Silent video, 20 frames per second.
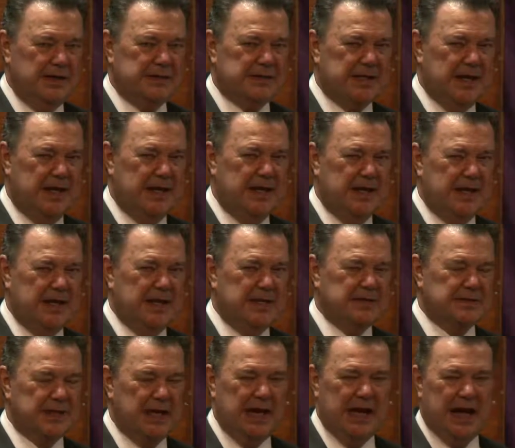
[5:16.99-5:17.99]
said he
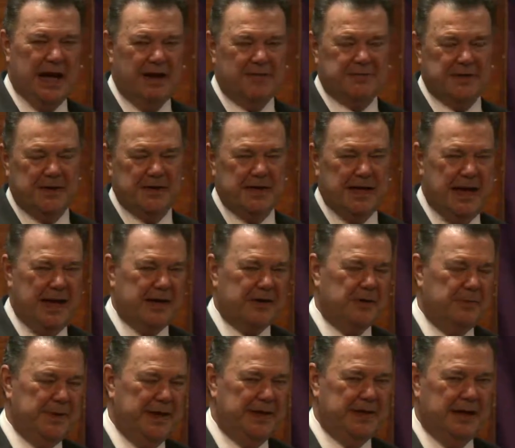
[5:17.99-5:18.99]
is the Alpha and
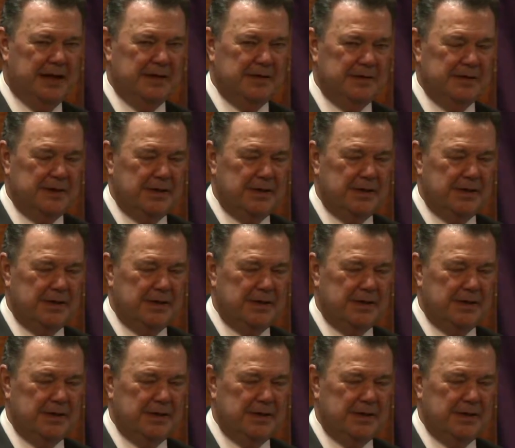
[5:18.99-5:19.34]
Omega